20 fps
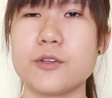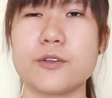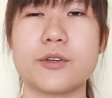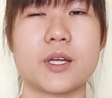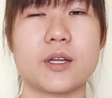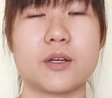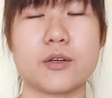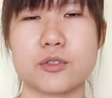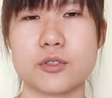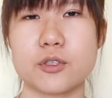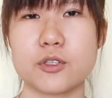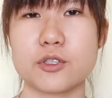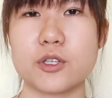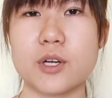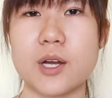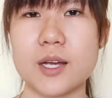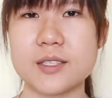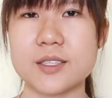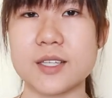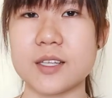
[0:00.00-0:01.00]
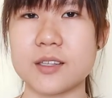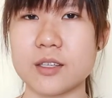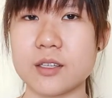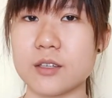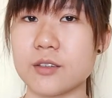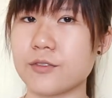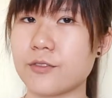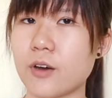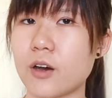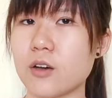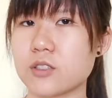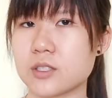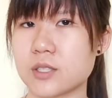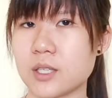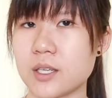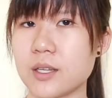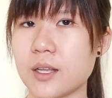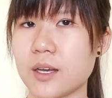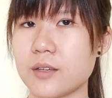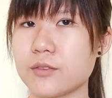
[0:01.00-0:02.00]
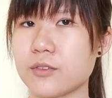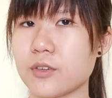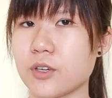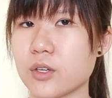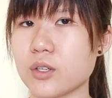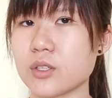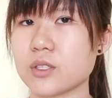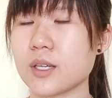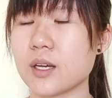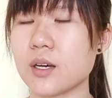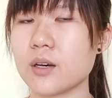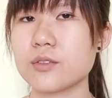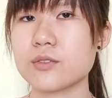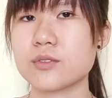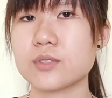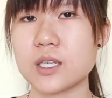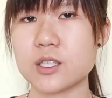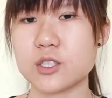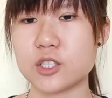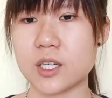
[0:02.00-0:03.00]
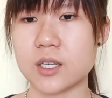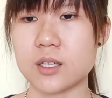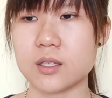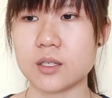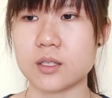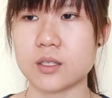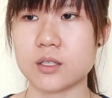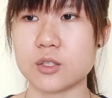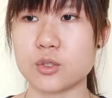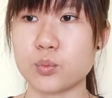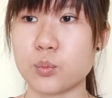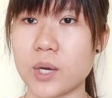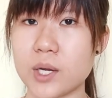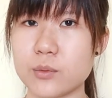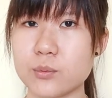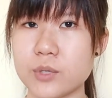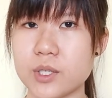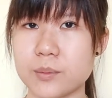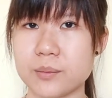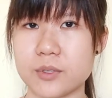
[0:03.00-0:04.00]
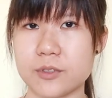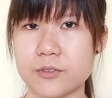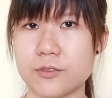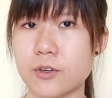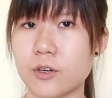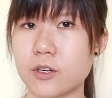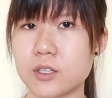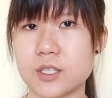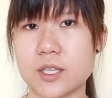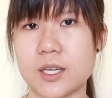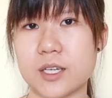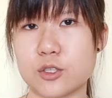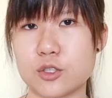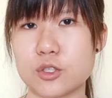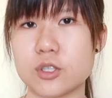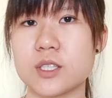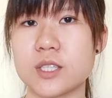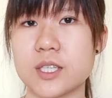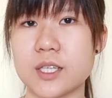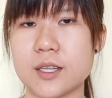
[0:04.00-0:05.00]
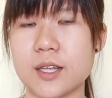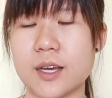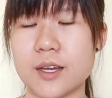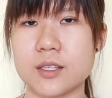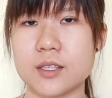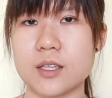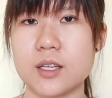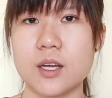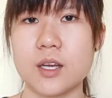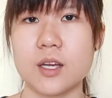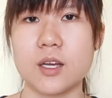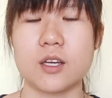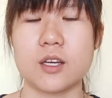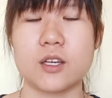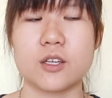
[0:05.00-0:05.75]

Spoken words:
You can also try setting a false deadline for yourself such that it is 1 week before the actual deadline.